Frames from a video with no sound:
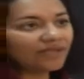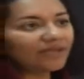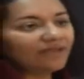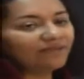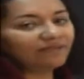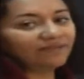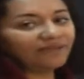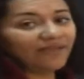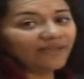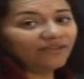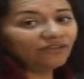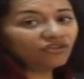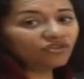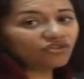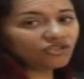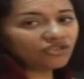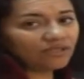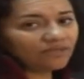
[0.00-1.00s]
The
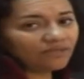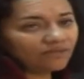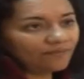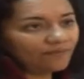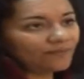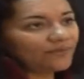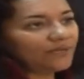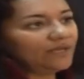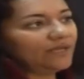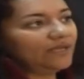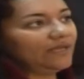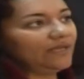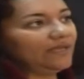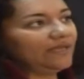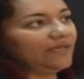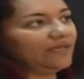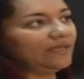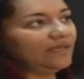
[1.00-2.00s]
energy
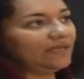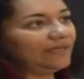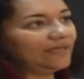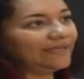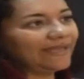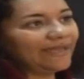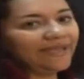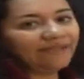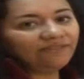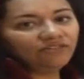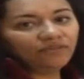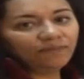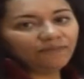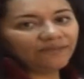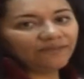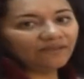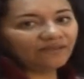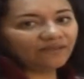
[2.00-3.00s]
can't
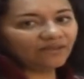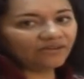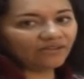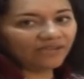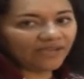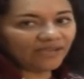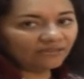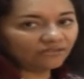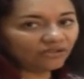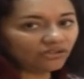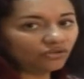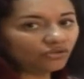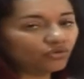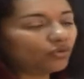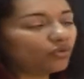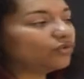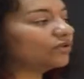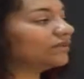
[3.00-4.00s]
be created
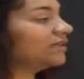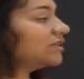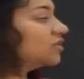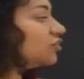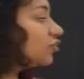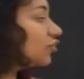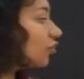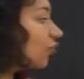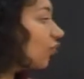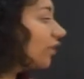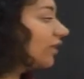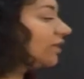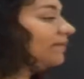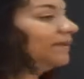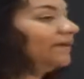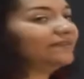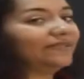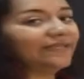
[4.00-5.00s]
nor destroyed,
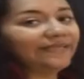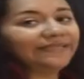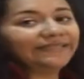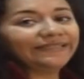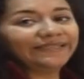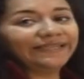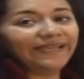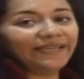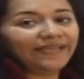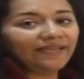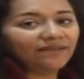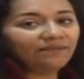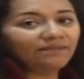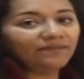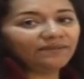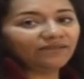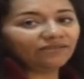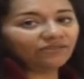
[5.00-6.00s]
but it
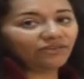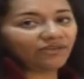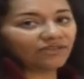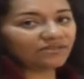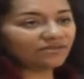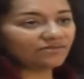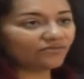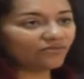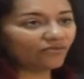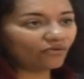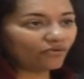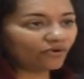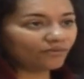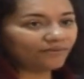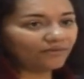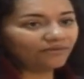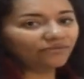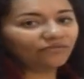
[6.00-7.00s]
can be
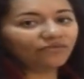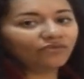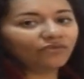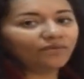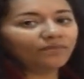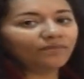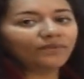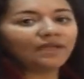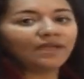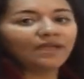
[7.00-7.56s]
transformed from